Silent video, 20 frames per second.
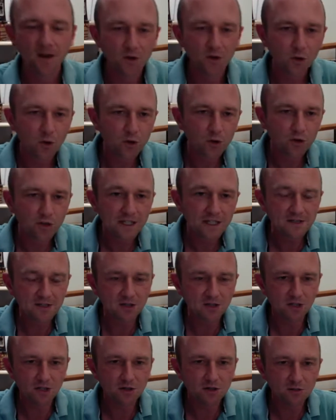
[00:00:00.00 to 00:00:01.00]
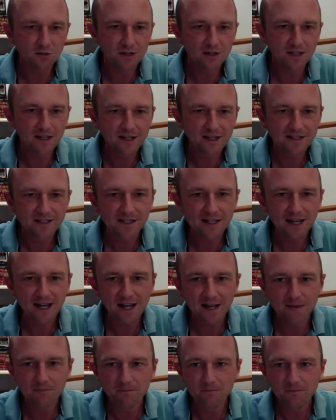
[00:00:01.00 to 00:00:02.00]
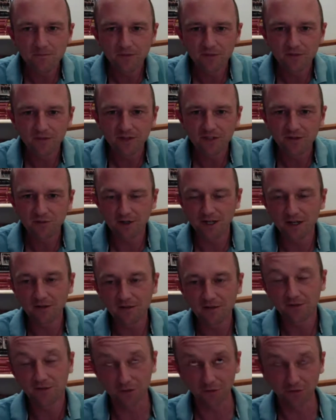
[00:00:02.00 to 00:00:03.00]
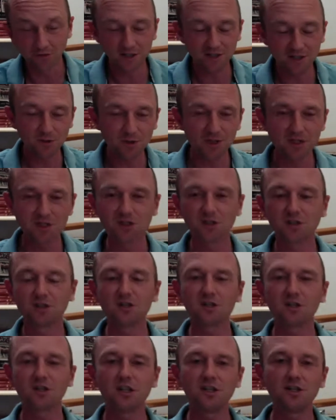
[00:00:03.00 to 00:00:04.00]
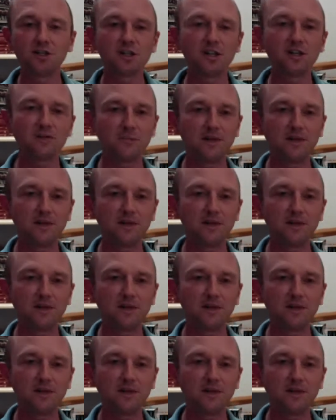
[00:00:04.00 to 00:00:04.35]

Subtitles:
All you need to do is name for this round. Oh, sorry, for this question. Can you give